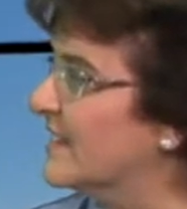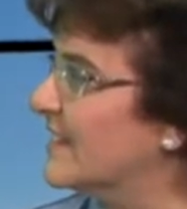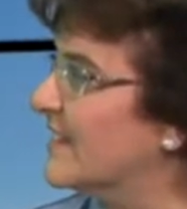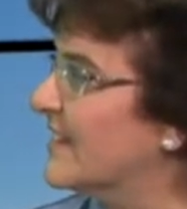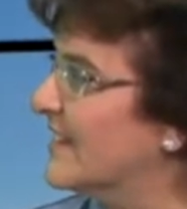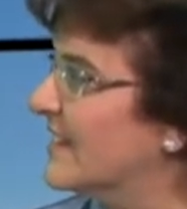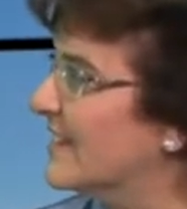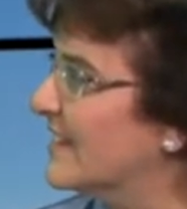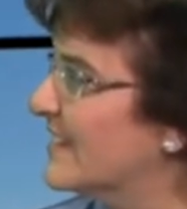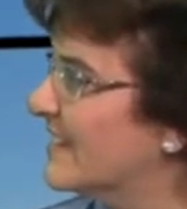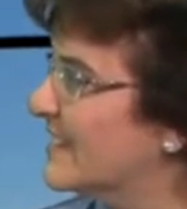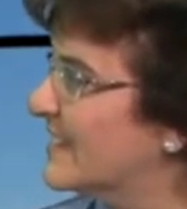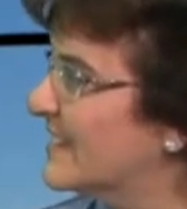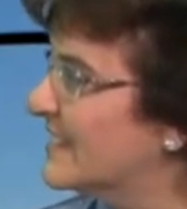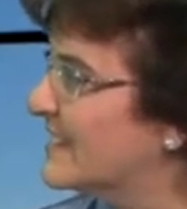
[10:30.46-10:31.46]

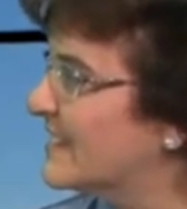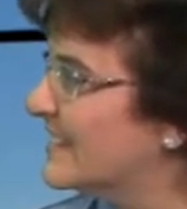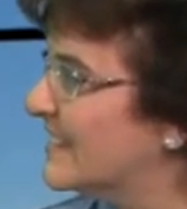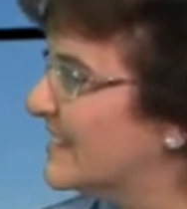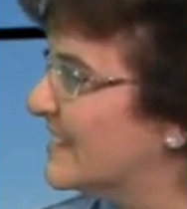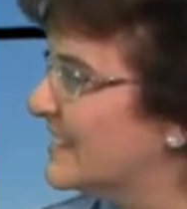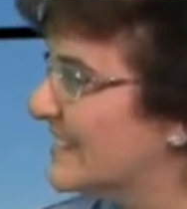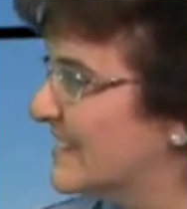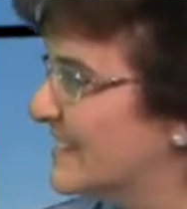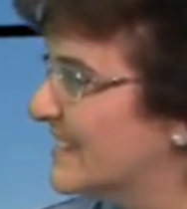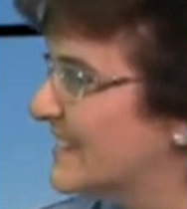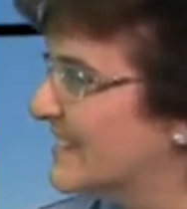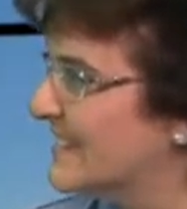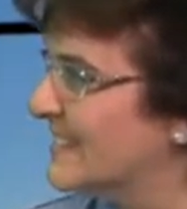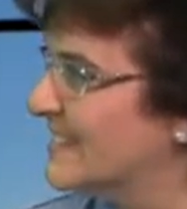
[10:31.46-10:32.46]

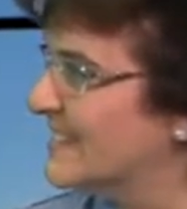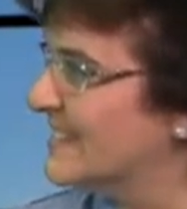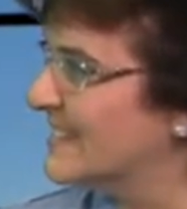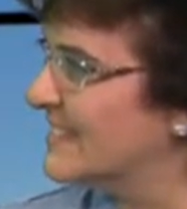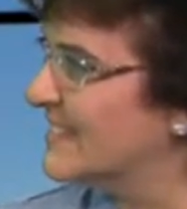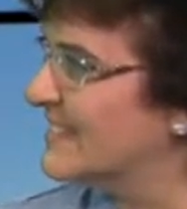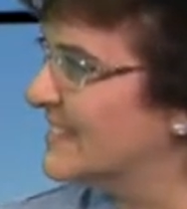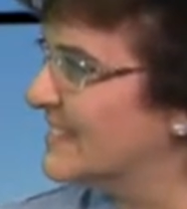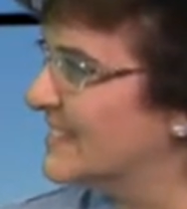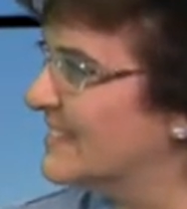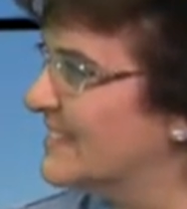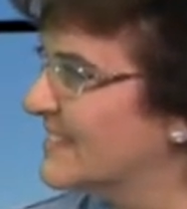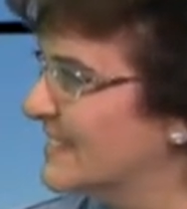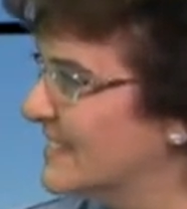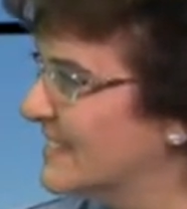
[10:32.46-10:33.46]

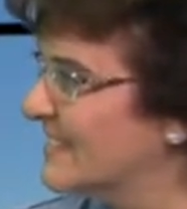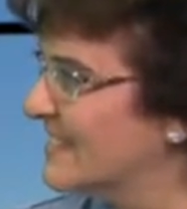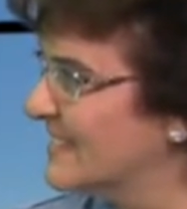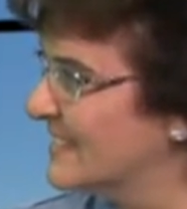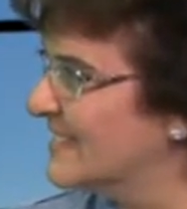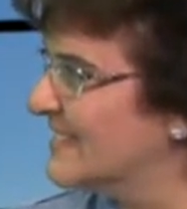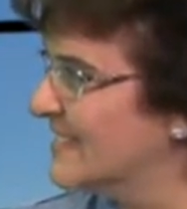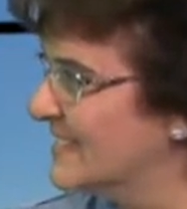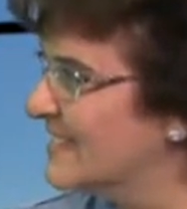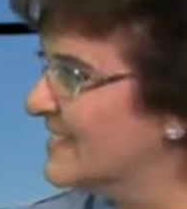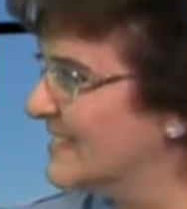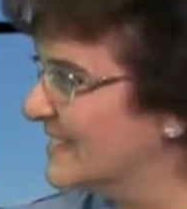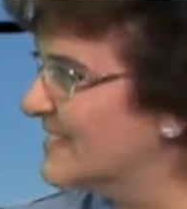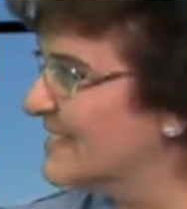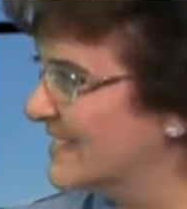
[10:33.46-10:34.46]

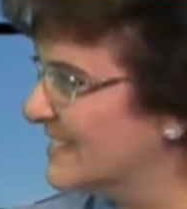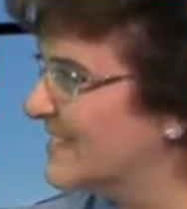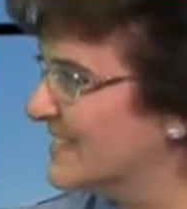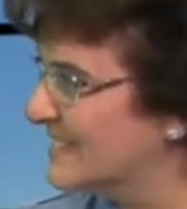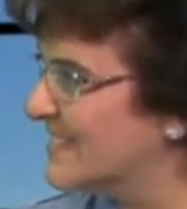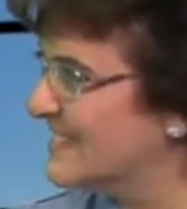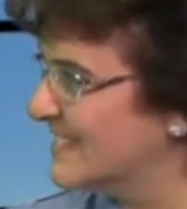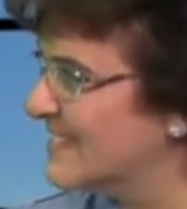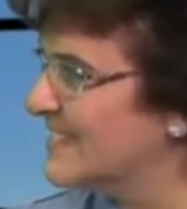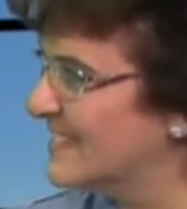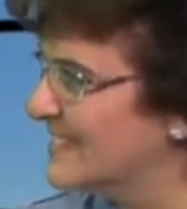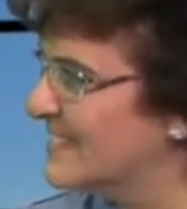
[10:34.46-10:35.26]
[no speech]